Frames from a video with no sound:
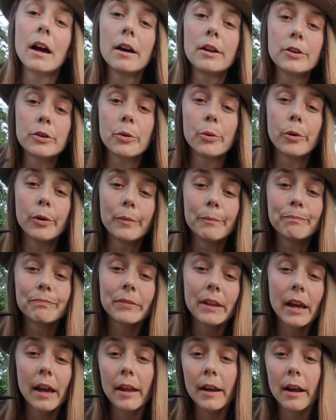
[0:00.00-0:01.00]
uncool
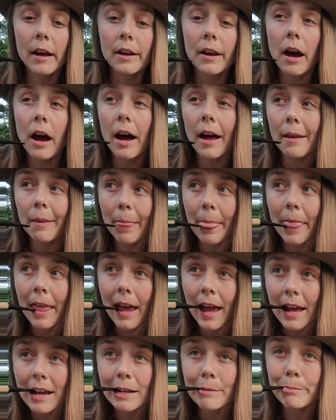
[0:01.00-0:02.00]
and unhot
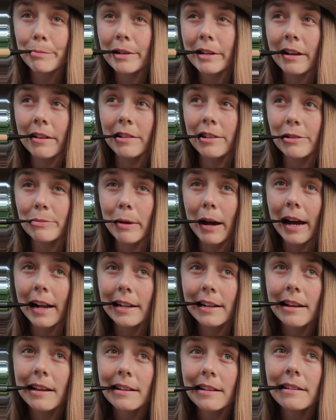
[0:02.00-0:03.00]
and put on the spot
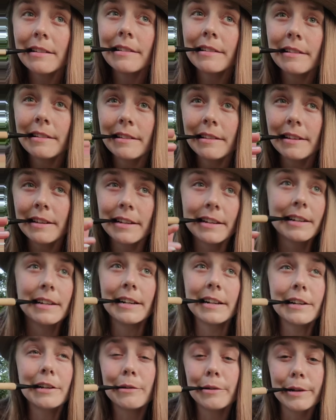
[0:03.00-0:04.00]
and
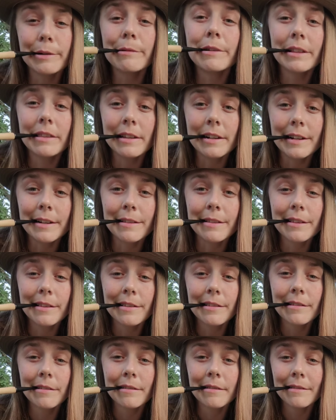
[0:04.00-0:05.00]
not knowing what
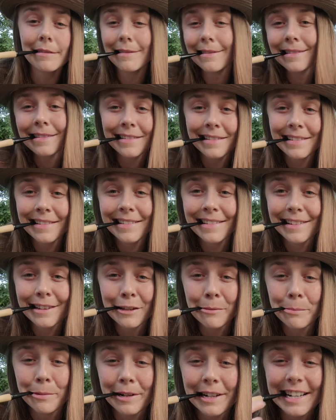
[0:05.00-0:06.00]
thoughts
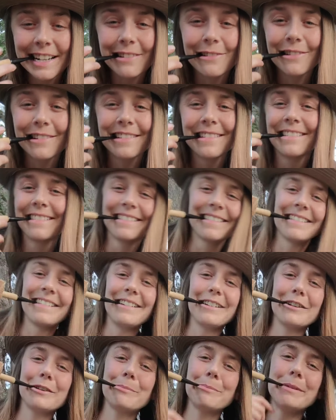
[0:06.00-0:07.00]
to put out.
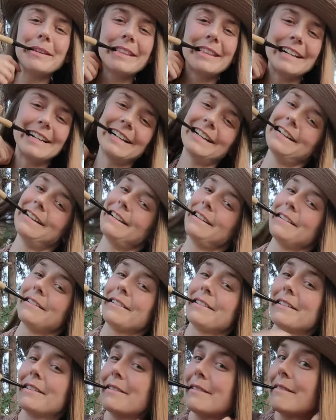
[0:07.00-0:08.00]
I'll just be that. I'll
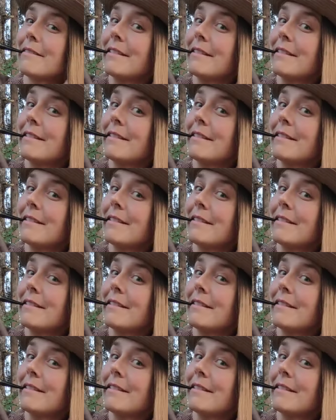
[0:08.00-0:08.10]
just